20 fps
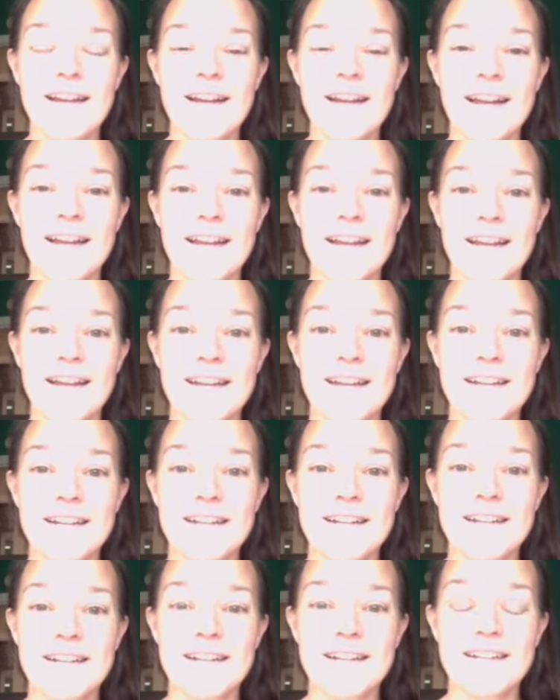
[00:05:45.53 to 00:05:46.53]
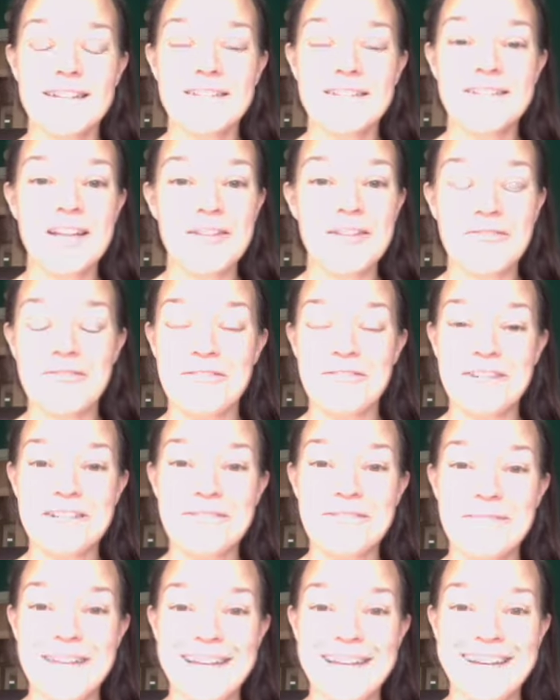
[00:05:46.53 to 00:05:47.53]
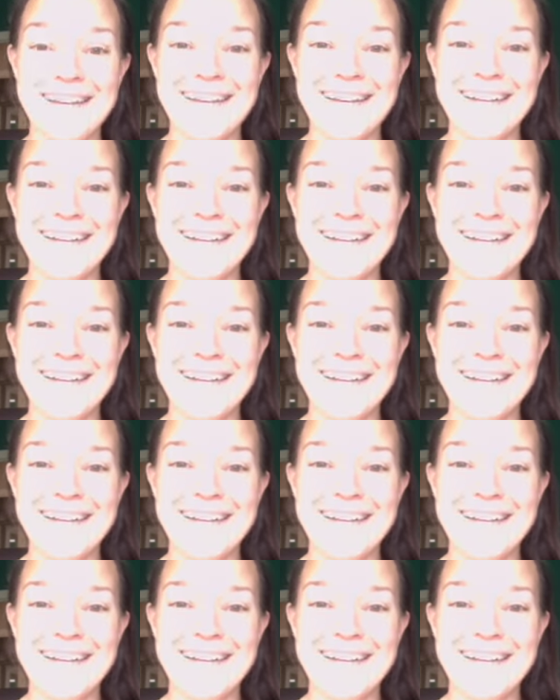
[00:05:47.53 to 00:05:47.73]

there. And that freaked me out.